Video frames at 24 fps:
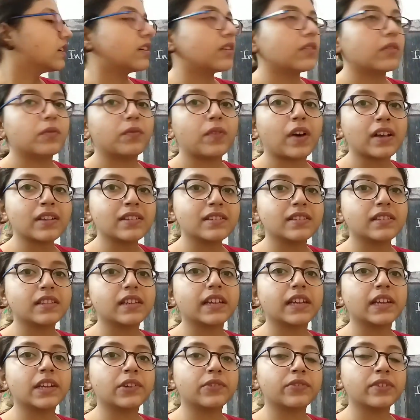Once
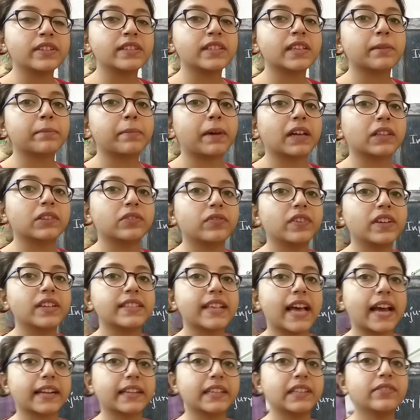the intrinsic pathway is
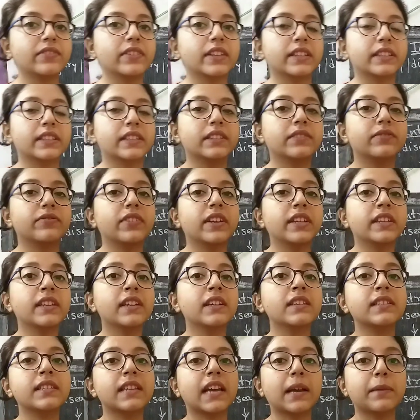activated,
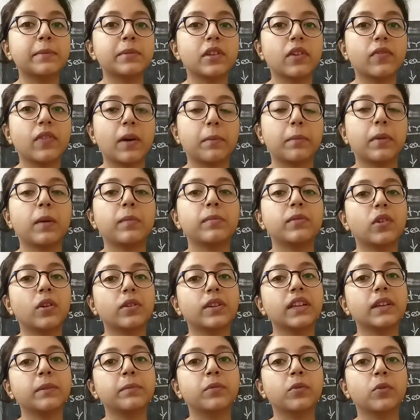various types of
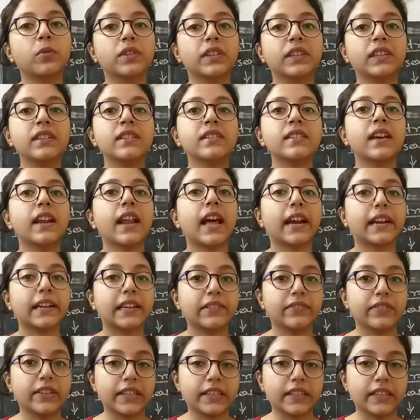apoptotic proteins are
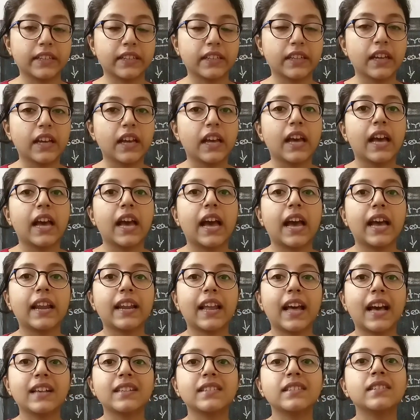activated.
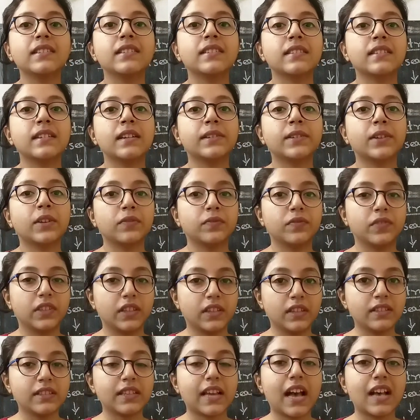And as a result of
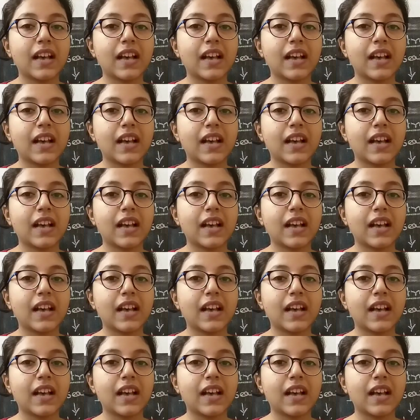these